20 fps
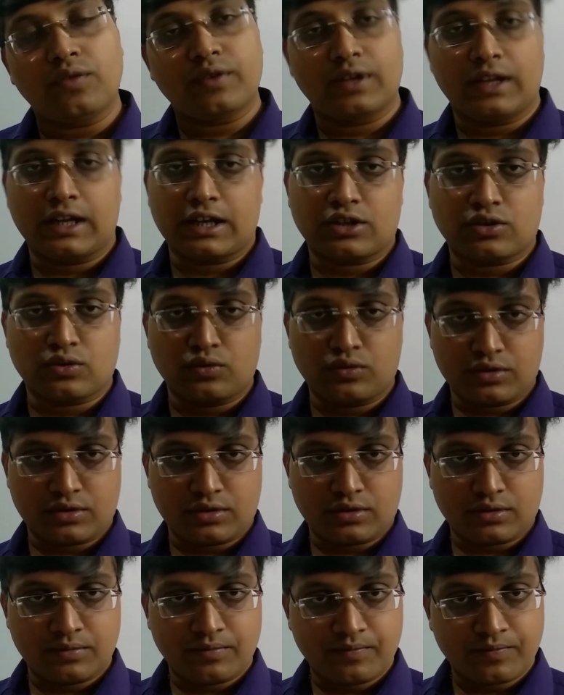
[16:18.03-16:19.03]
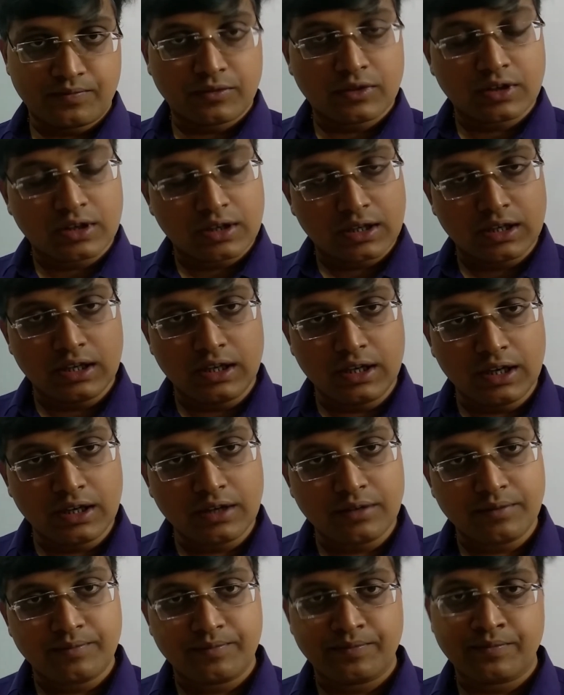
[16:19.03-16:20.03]
electrodes. Clear?
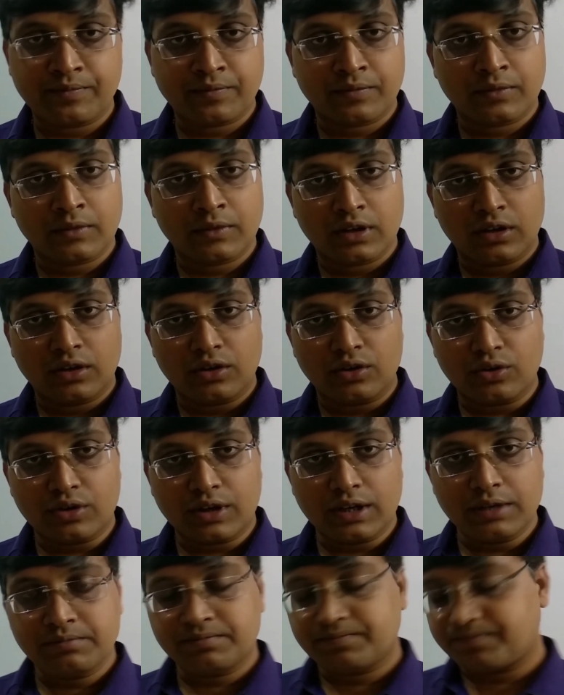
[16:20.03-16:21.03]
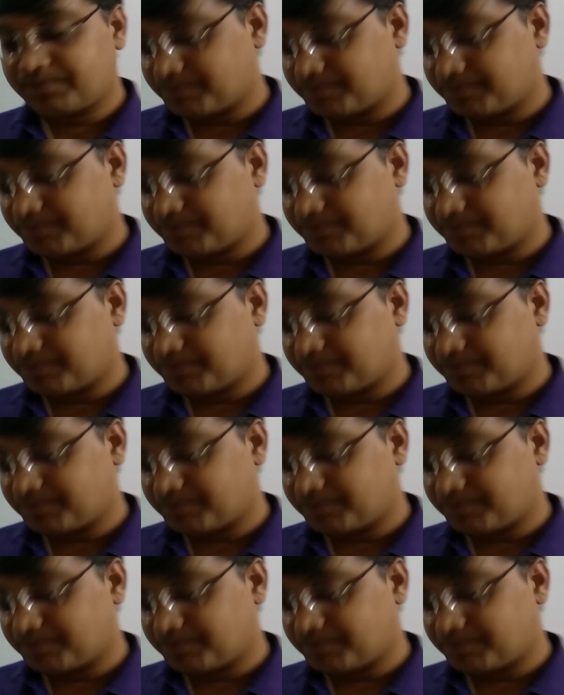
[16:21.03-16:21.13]
Okay.